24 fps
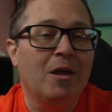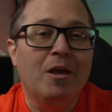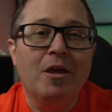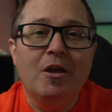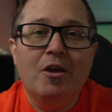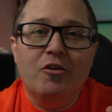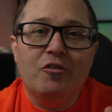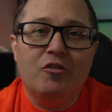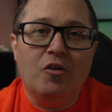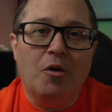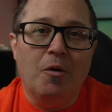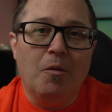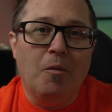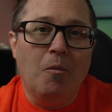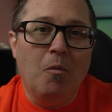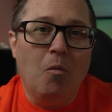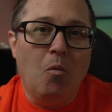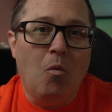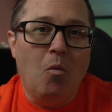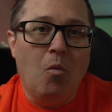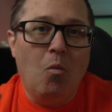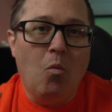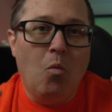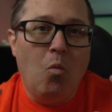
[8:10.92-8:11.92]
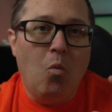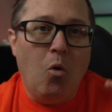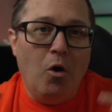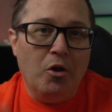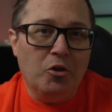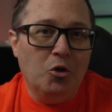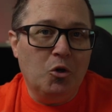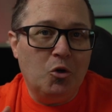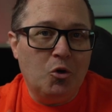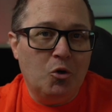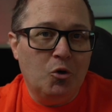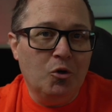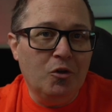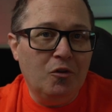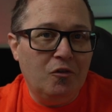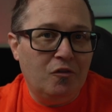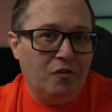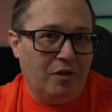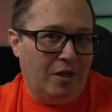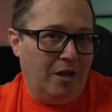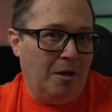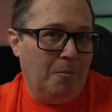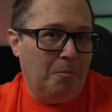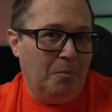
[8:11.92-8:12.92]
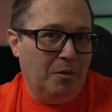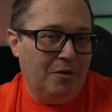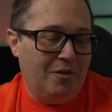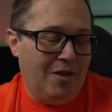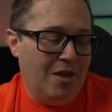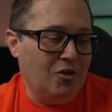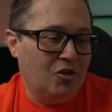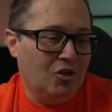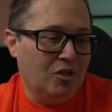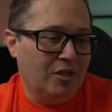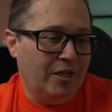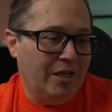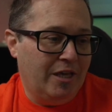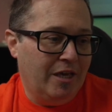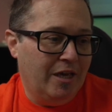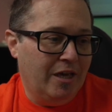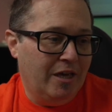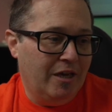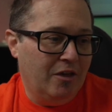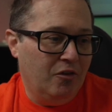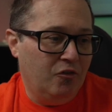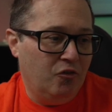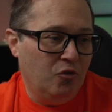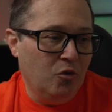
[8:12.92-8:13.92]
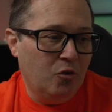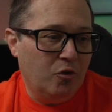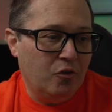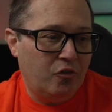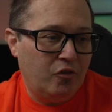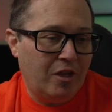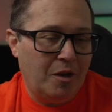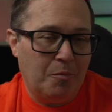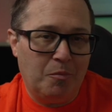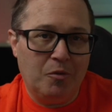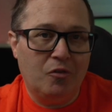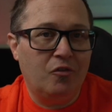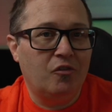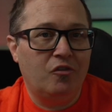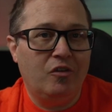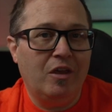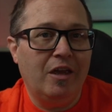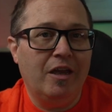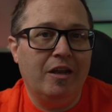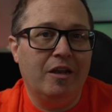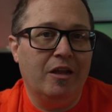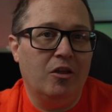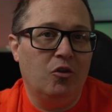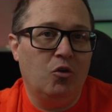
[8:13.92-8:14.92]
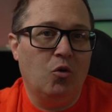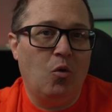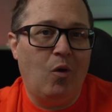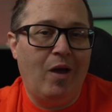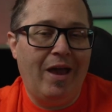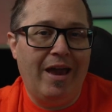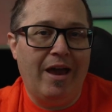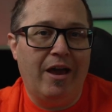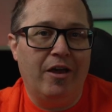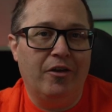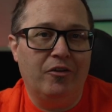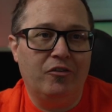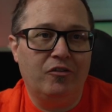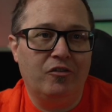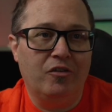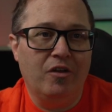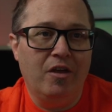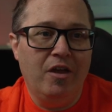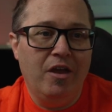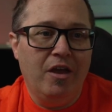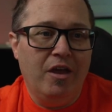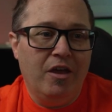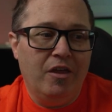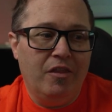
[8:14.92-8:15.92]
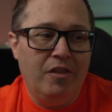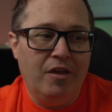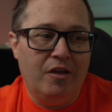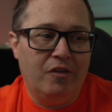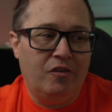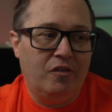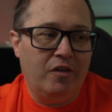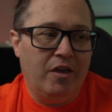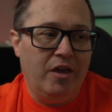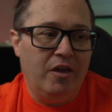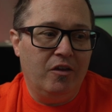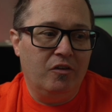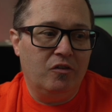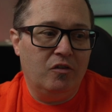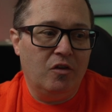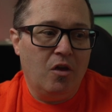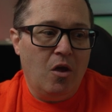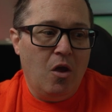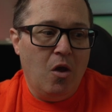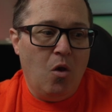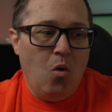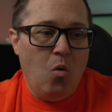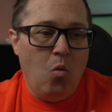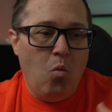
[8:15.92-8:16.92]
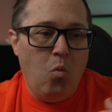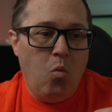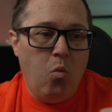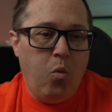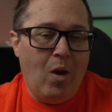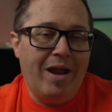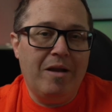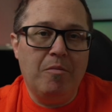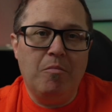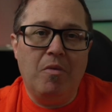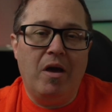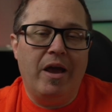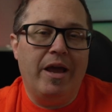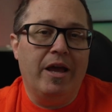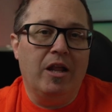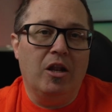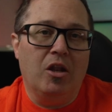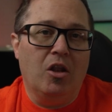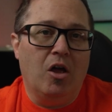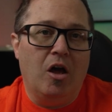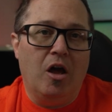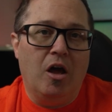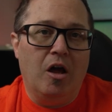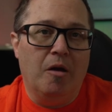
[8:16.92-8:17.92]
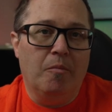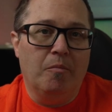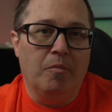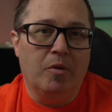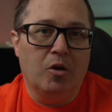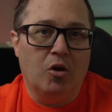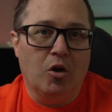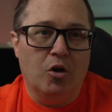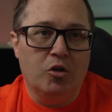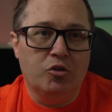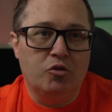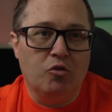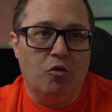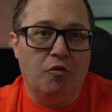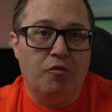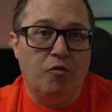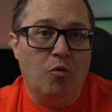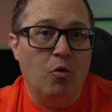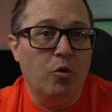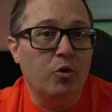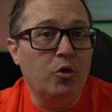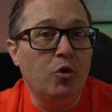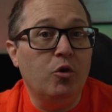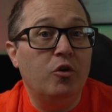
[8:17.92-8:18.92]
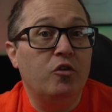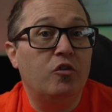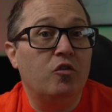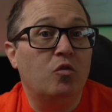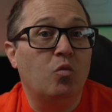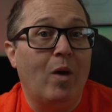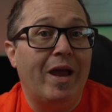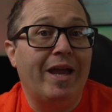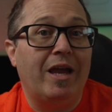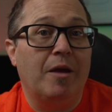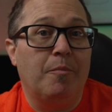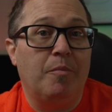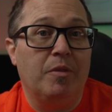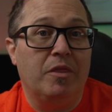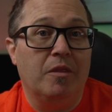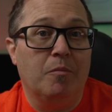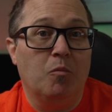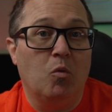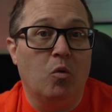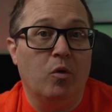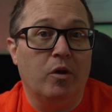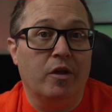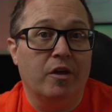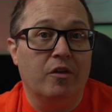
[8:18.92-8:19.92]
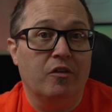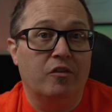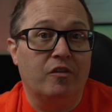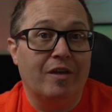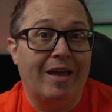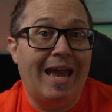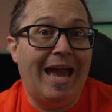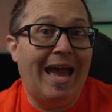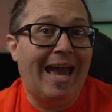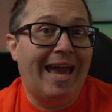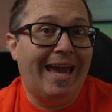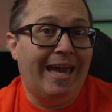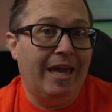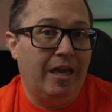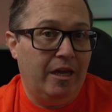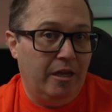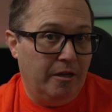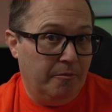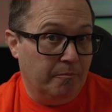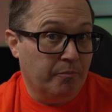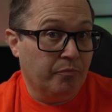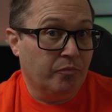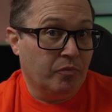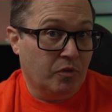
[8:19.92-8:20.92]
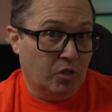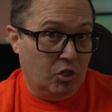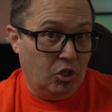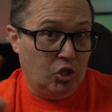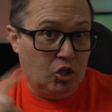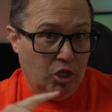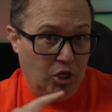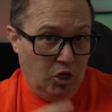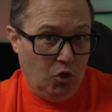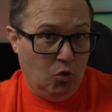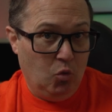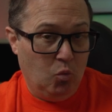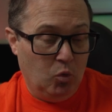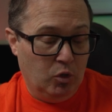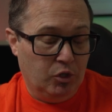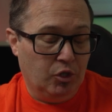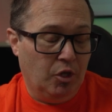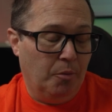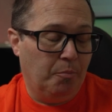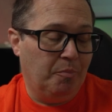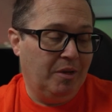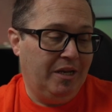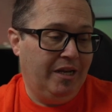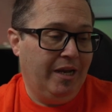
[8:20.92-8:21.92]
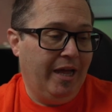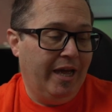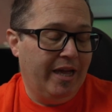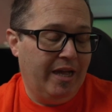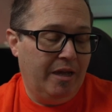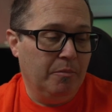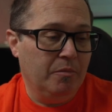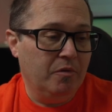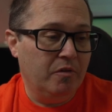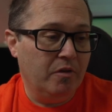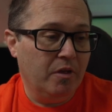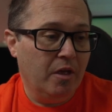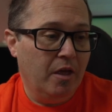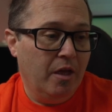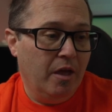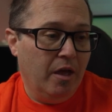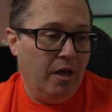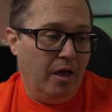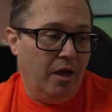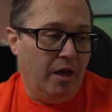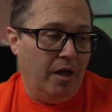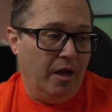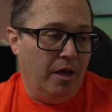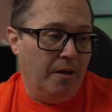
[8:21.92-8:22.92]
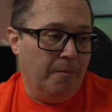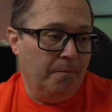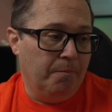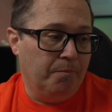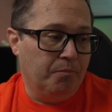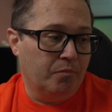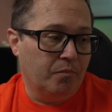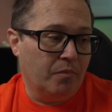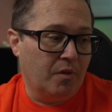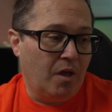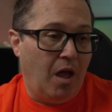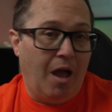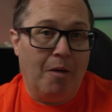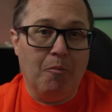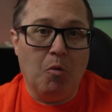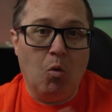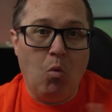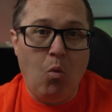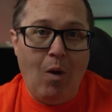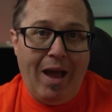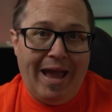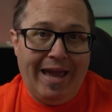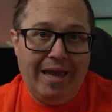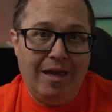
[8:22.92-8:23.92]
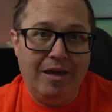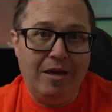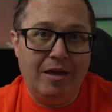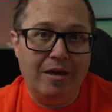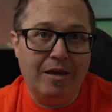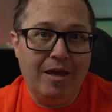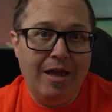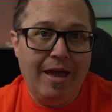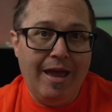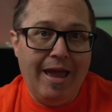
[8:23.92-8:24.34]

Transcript: so what you could set up potentially here is you could set up a scene in your house that says when my alarm goes off, or you could just wake up in the morning and say, hey, she who will not be named, I'm awake.